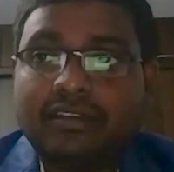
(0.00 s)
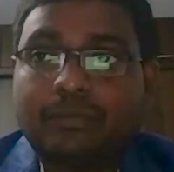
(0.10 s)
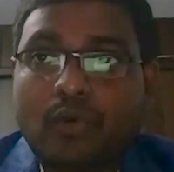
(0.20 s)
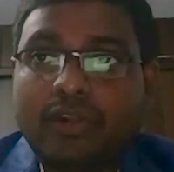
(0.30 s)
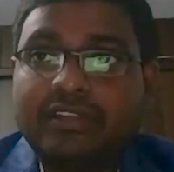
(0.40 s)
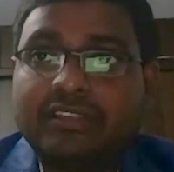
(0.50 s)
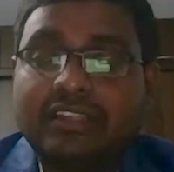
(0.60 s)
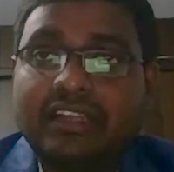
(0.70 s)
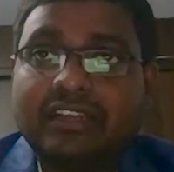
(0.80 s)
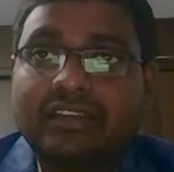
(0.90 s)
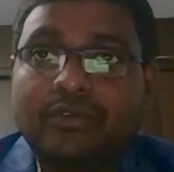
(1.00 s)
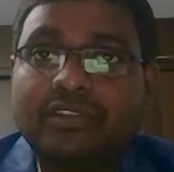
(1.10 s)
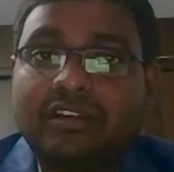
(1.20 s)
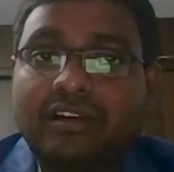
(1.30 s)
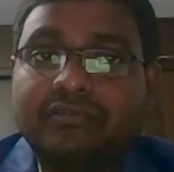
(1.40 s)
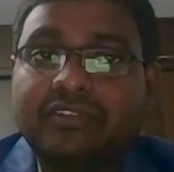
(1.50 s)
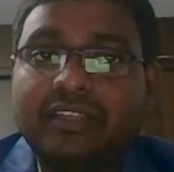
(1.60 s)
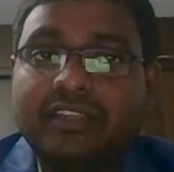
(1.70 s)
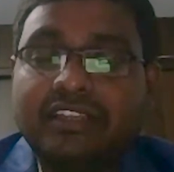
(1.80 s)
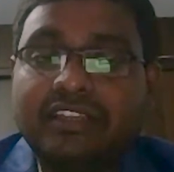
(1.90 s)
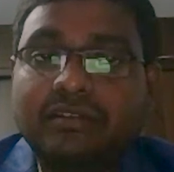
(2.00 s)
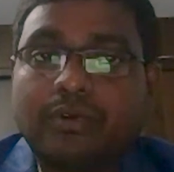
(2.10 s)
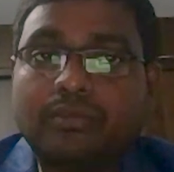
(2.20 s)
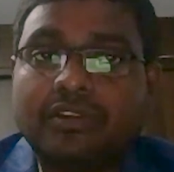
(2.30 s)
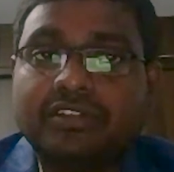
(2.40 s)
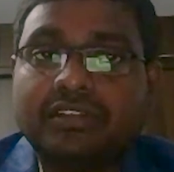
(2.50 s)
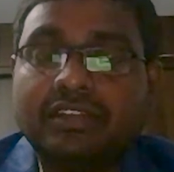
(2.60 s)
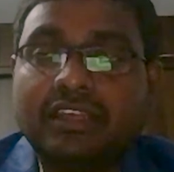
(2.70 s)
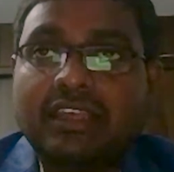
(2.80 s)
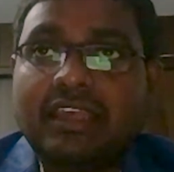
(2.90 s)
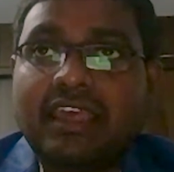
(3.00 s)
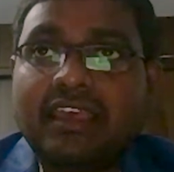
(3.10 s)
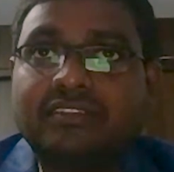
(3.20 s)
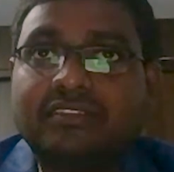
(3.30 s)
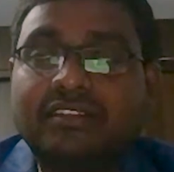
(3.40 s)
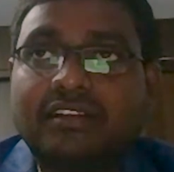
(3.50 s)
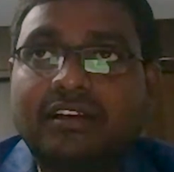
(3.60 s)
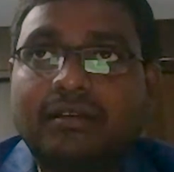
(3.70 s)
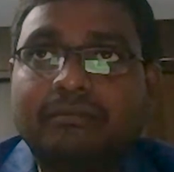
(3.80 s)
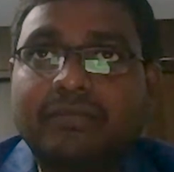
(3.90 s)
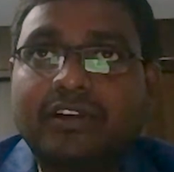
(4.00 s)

the point is that more than half of the Indian population has um,